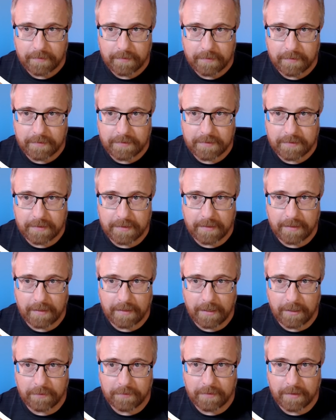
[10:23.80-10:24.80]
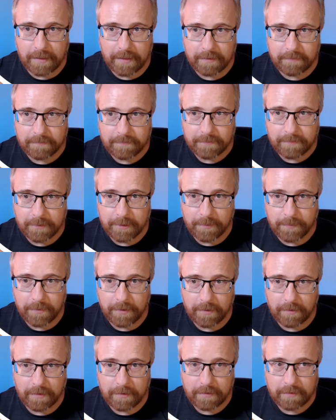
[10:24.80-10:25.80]
you see that outline
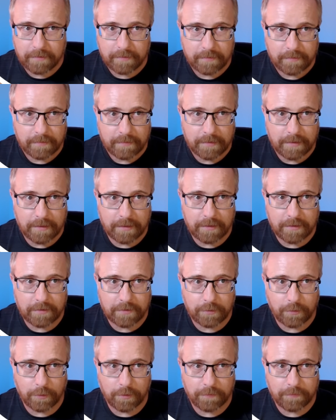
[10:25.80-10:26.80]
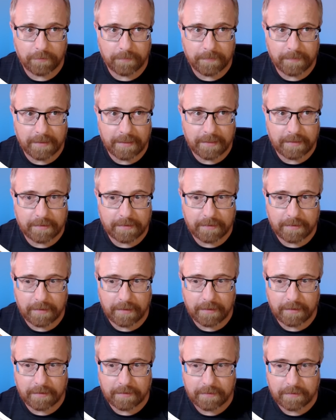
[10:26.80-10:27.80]
appearing it's going from link to
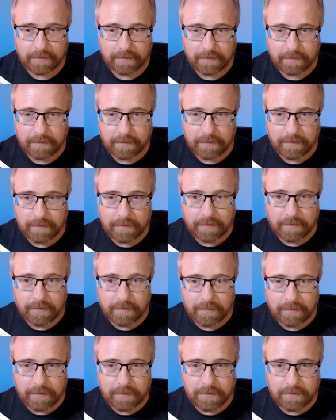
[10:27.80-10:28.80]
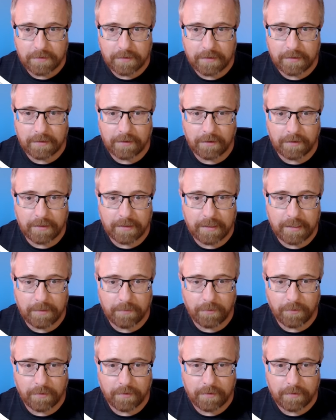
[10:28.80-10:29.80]
link. So then on a
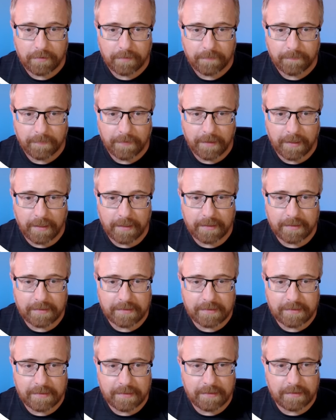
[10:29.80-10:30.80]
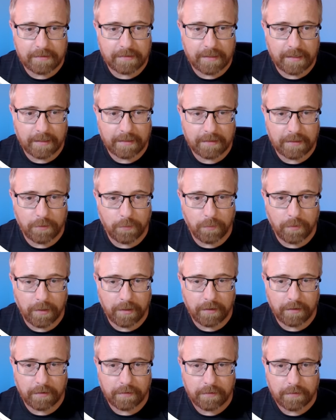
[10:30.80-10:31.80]
keyboard, I can see exactly
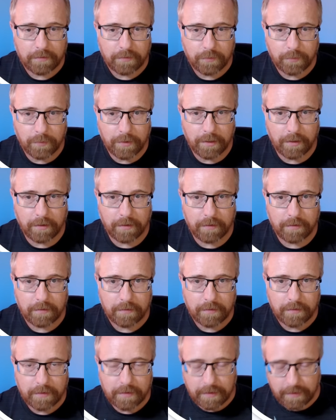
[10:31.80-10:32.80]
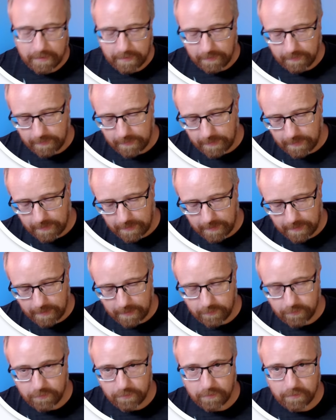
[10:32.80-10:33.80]
where we are. Then I hit
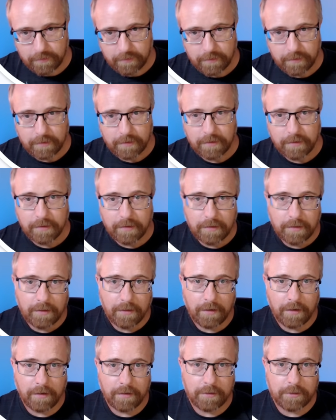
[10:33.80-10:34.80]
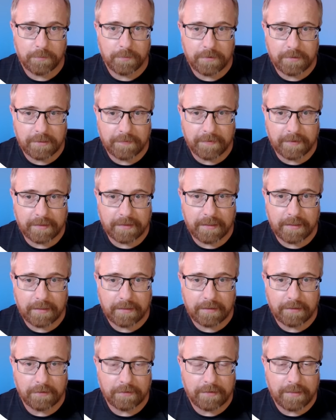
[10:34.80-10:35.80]
enter on a specific
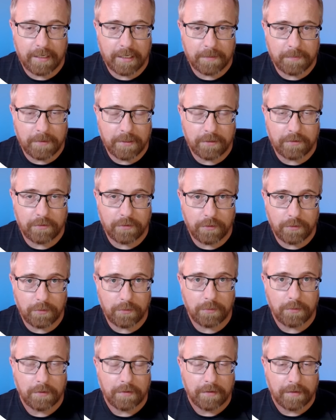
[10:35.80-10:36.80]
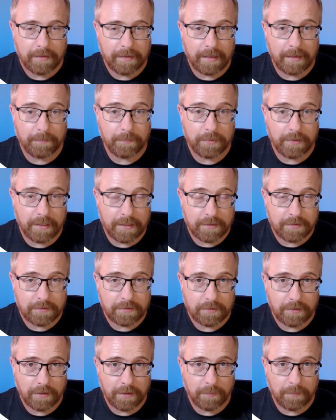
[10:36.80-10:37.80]
link. It'll take me to that
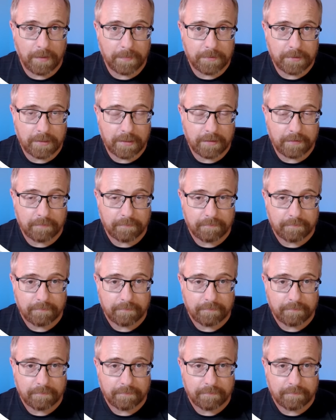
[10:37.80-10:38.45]
place on the website